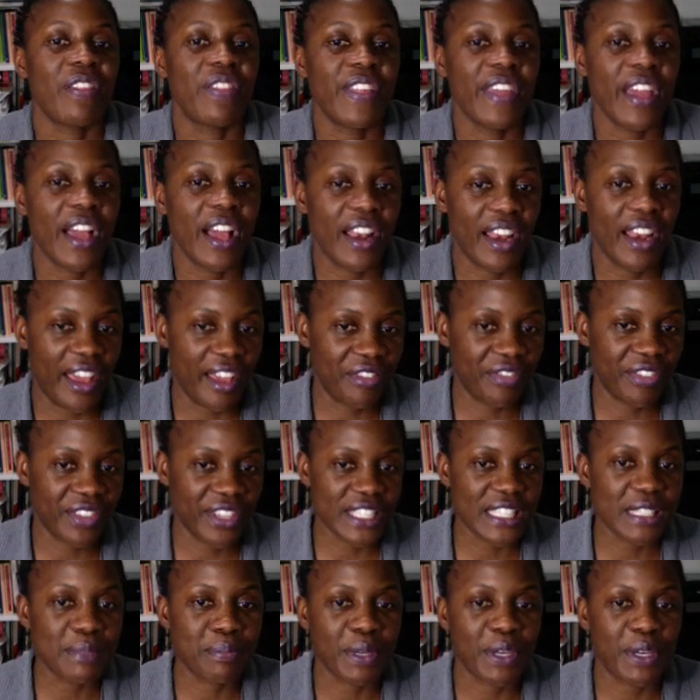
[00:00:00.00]
their life
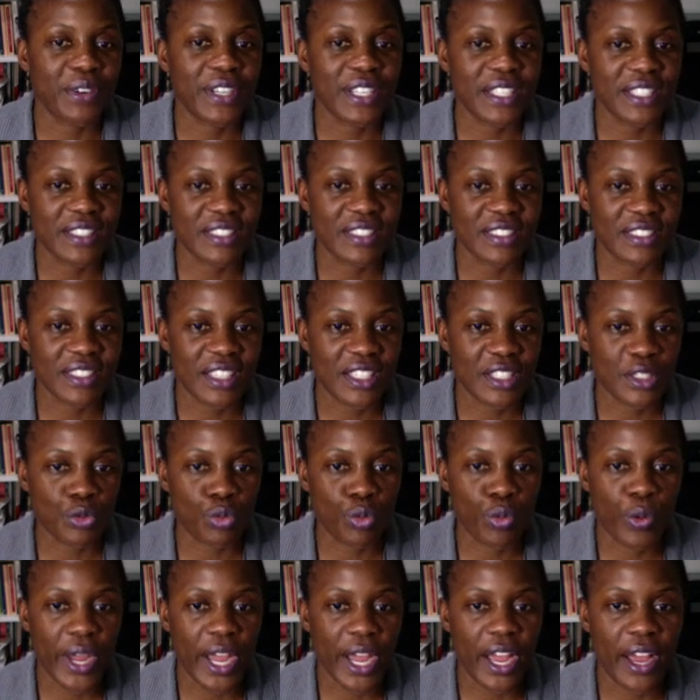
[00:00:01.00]
experiences
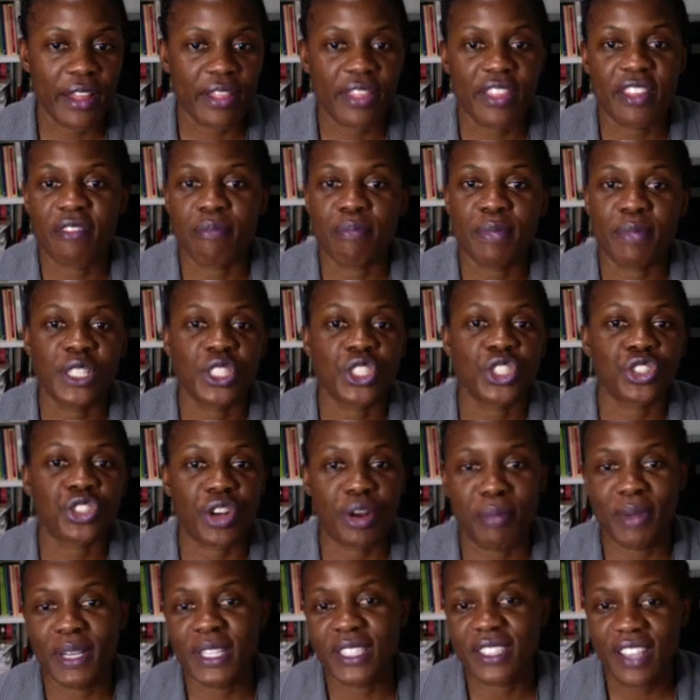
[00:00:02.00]
where they've been
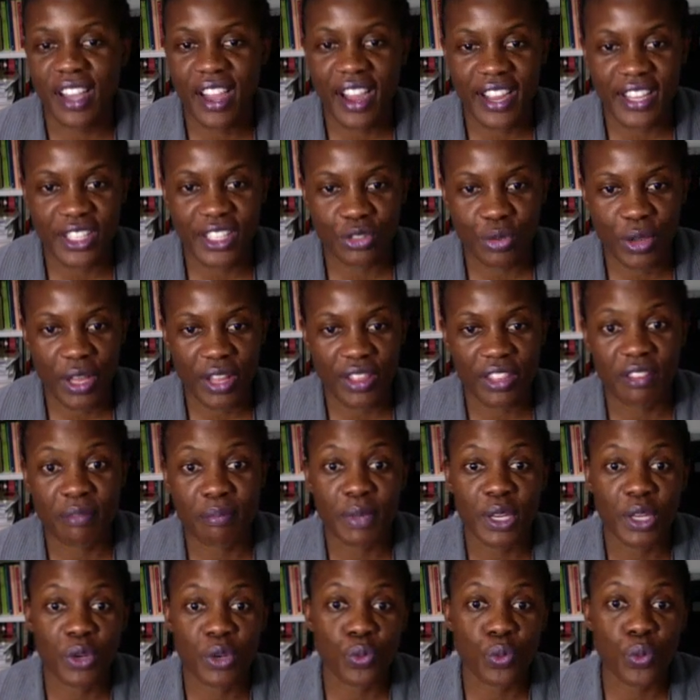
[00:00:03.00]
traumatized, where
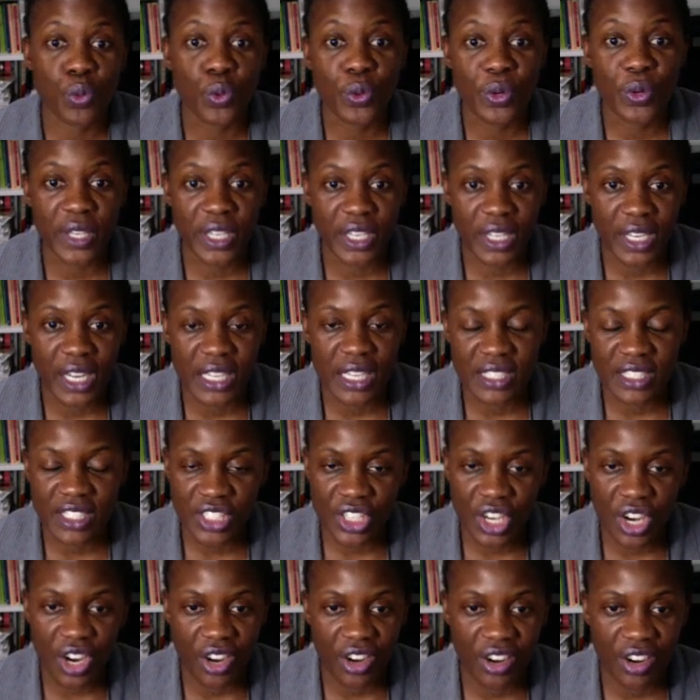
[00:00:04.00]
they've been wounded and
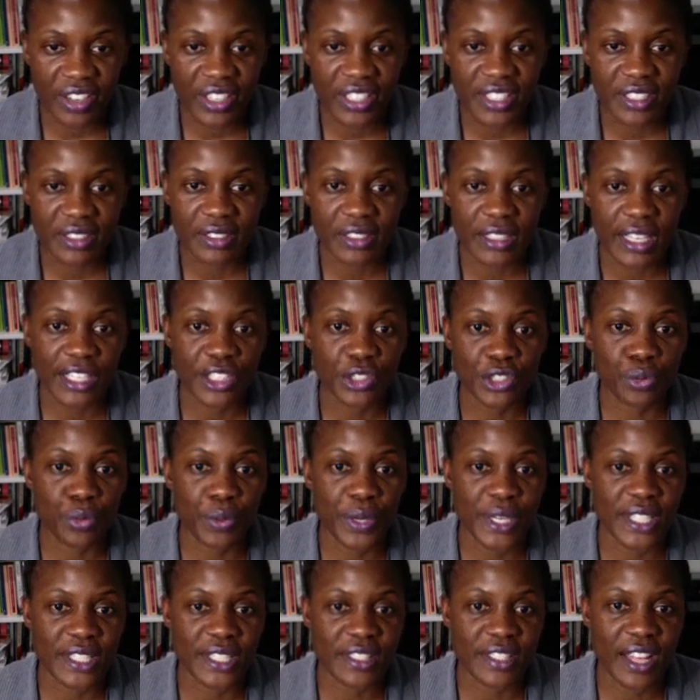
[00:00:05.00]
scarred in such
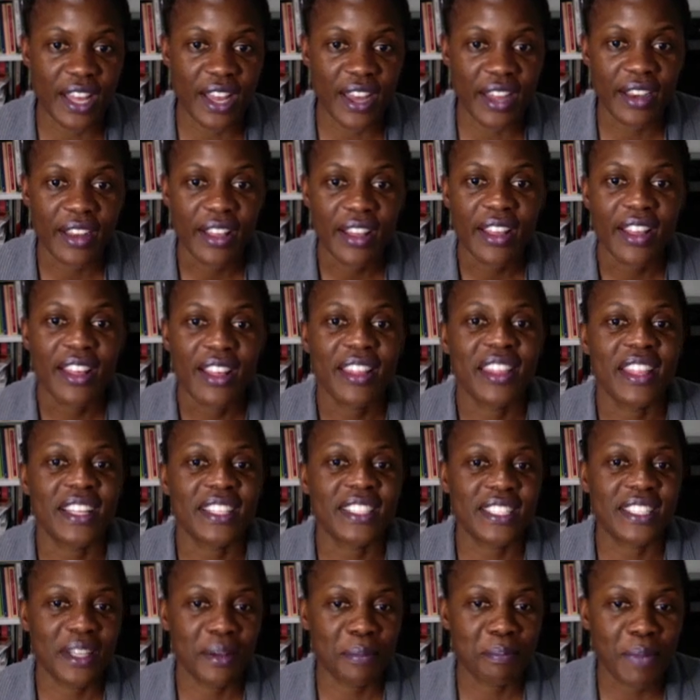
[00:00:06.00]
ways that
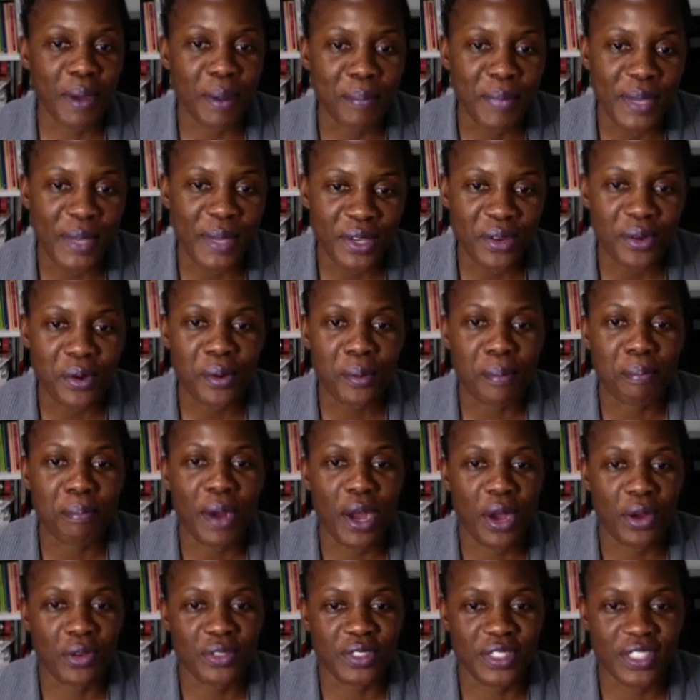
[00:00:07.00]
that temperament
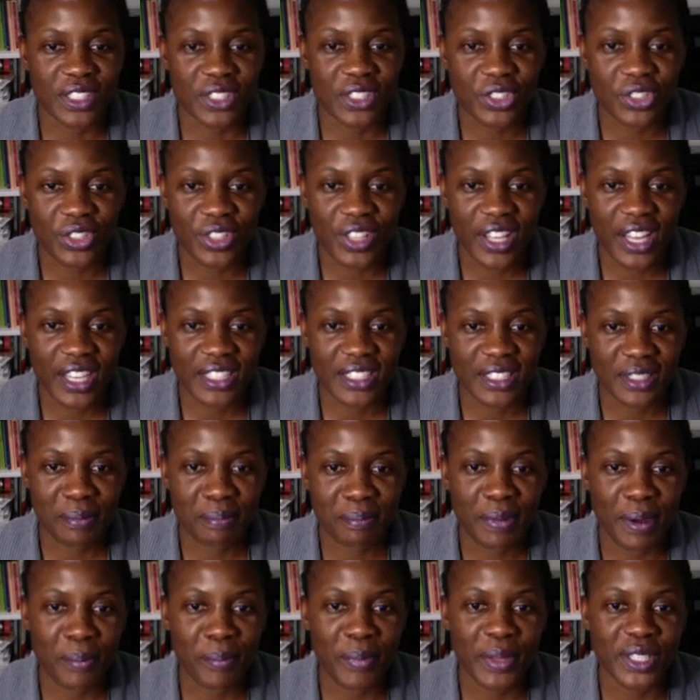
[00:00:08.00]
compounds into their
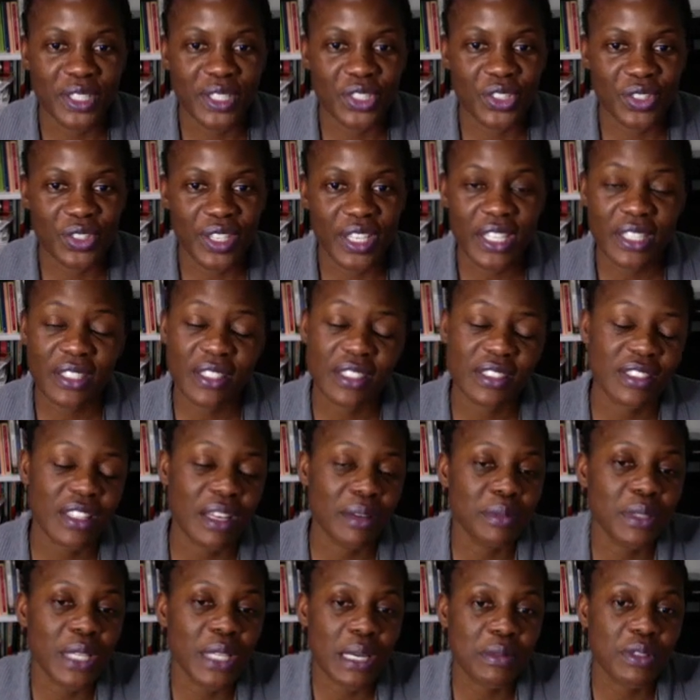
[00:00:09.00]
temperamental needs. And
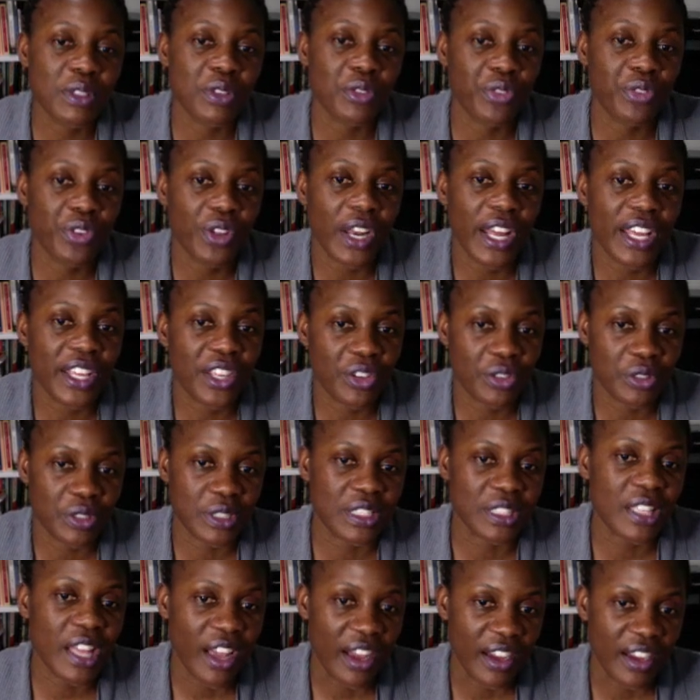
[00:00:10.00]
sometimes you feel like you're
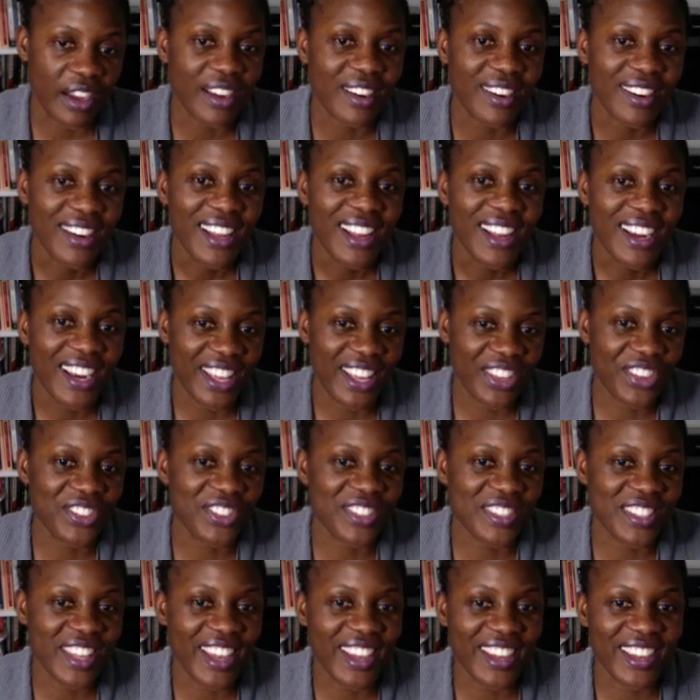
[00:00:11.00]
stuck. Like you
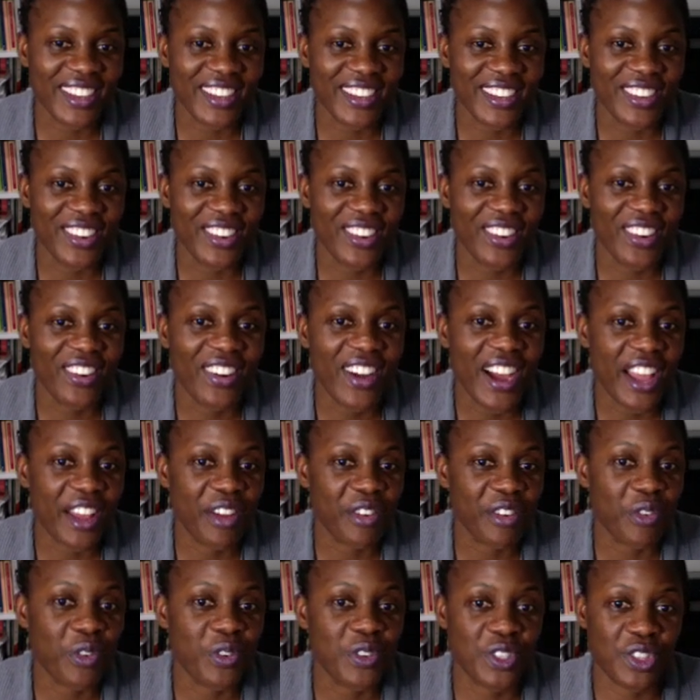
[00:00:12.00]
said, you know,
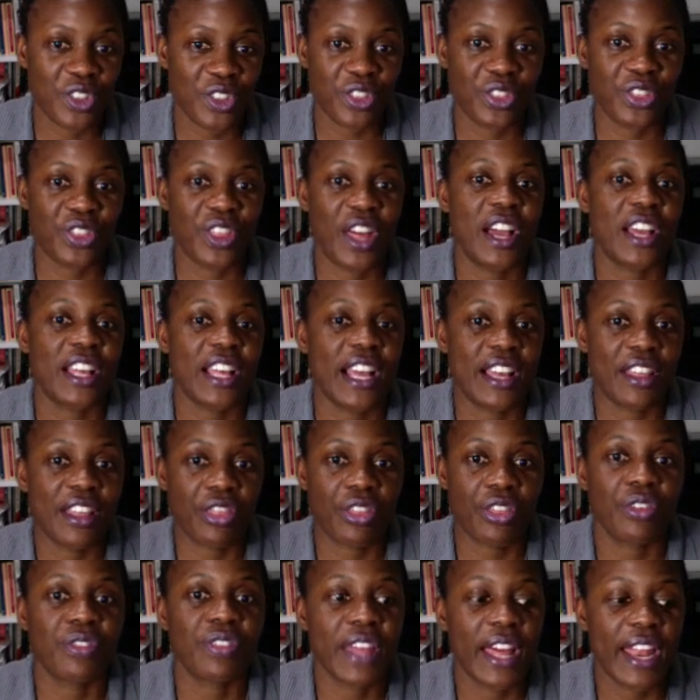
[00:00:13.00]
I
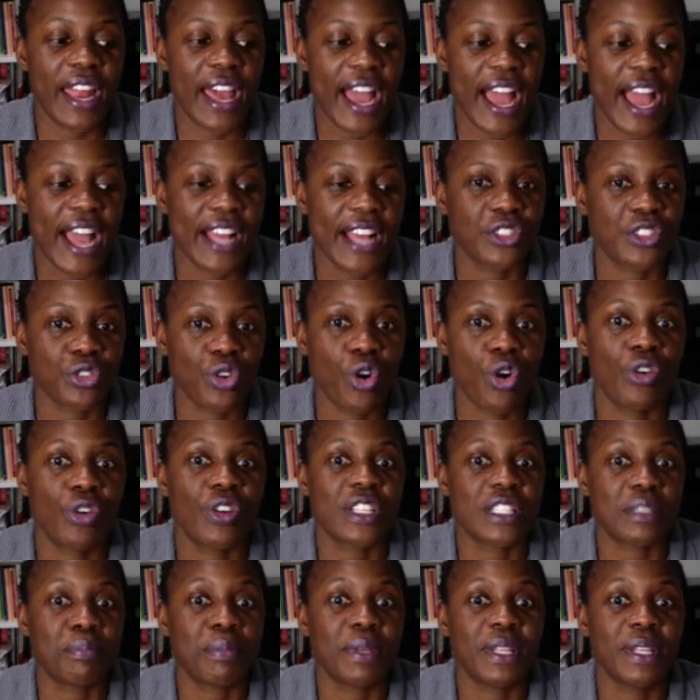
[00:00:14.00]
thought that I had to
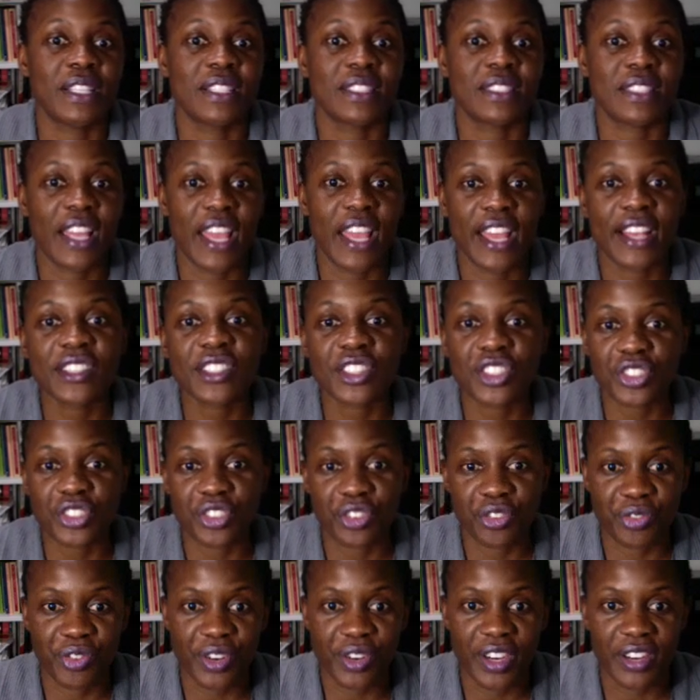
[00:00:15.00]
always be this
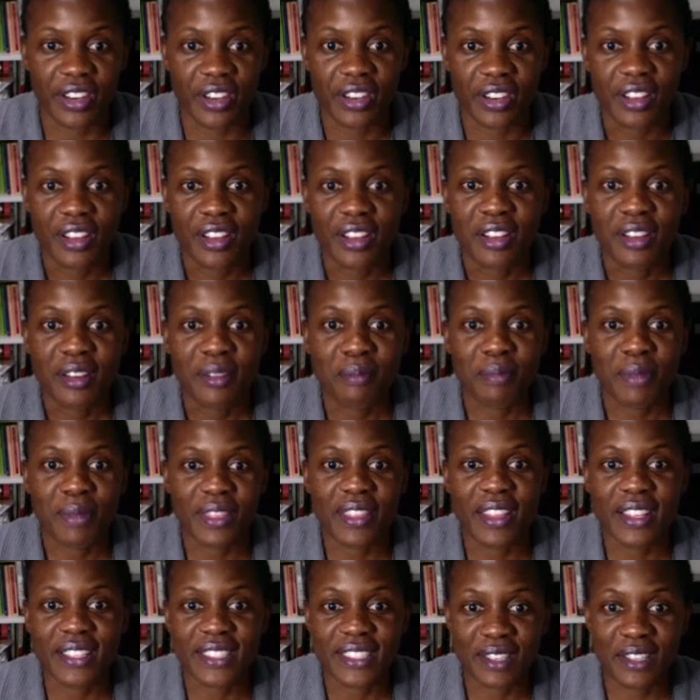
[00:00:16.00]
extrovert,
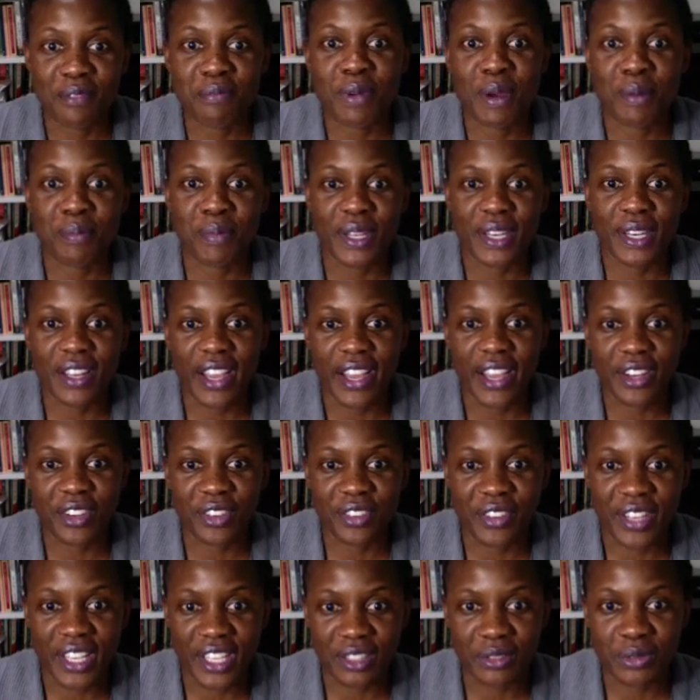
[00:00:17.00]
but the temperament kind
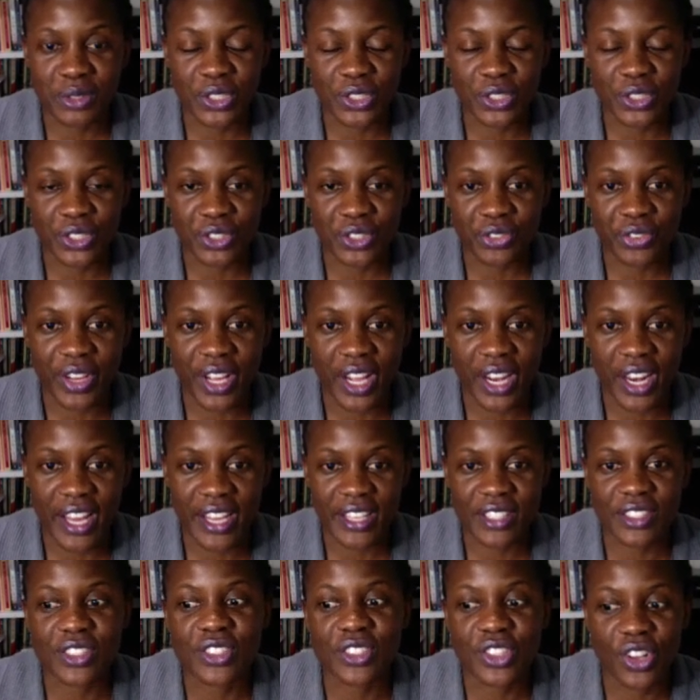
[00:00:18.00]
of helped you to
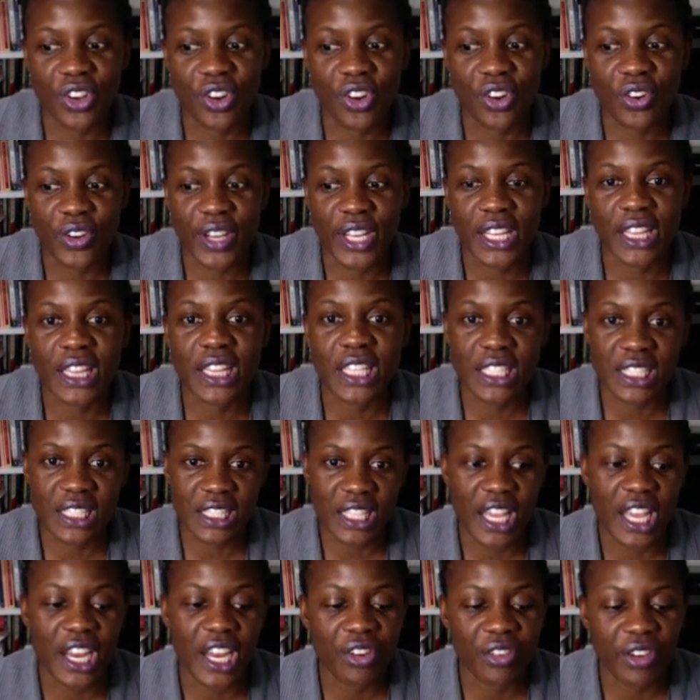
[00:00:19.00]
realize, no, in this
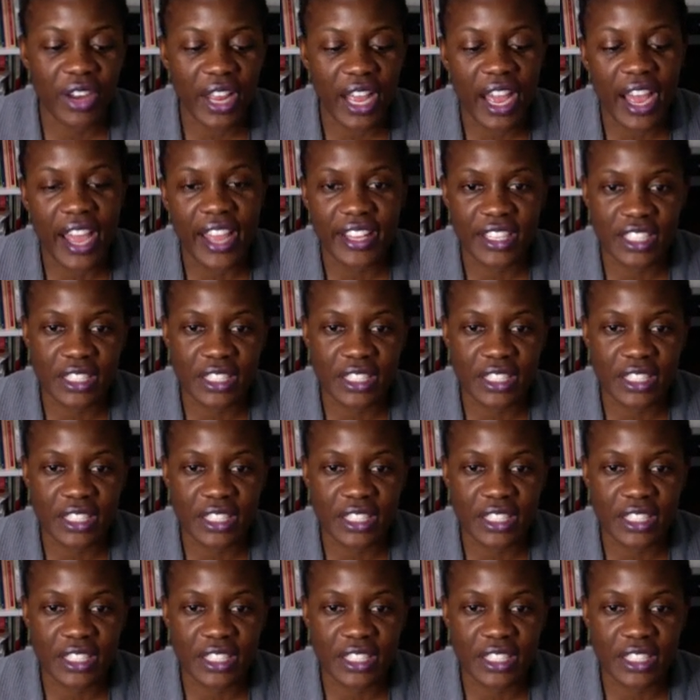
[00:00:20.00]
area, I